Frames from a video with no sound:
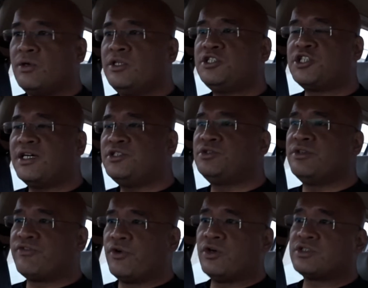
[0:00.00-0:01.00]
only charge you,
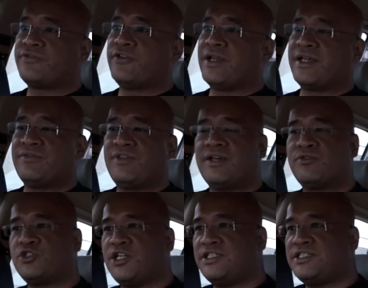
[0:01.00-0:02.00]
of course, for like if they have to
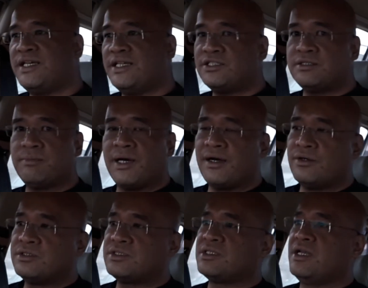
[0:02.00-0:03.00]
change the engine
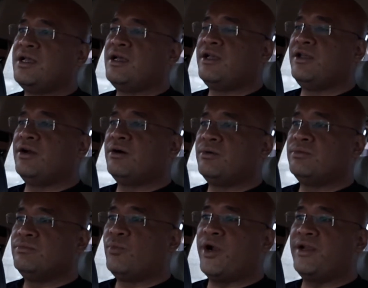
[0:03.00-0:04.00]
mounts, you know,
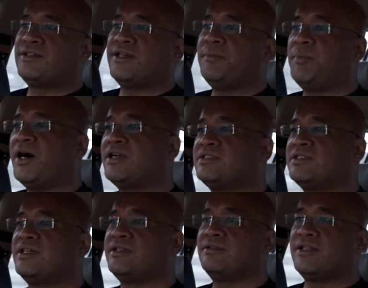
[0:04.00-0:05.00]
wear and tear parts
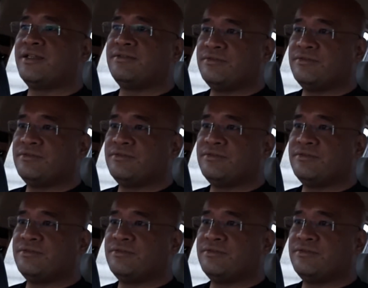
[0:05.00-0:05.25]
that